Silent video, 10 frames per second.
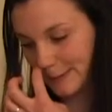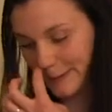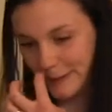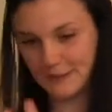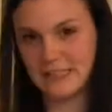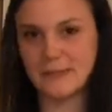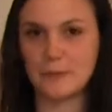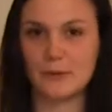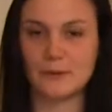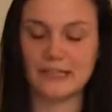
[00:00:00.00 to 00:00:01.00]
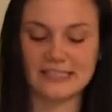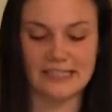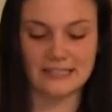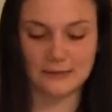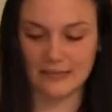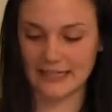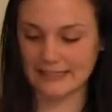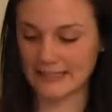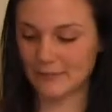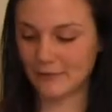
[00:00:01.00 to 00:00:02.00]
you can use a spoon because that's what I
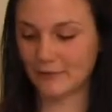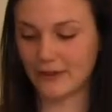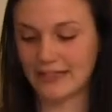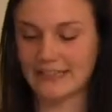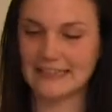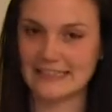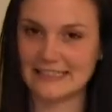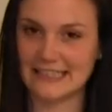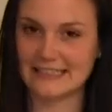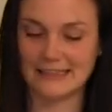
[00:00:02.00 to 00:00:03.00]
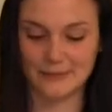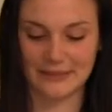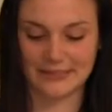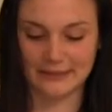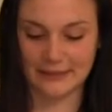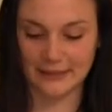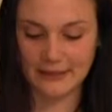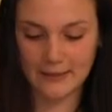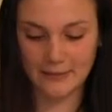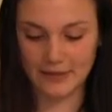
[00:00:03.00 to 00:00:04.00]
did before I got this nice little mixer.
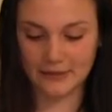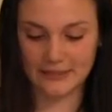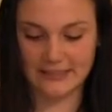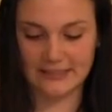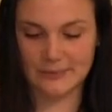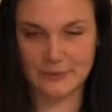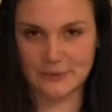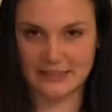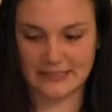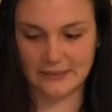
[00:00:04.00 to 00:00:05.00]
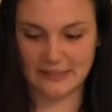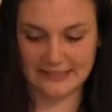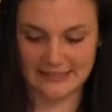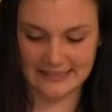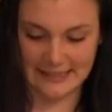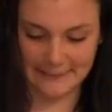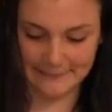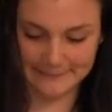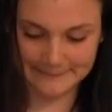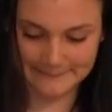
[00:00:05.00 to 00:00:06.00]
But using a spoon just works the same.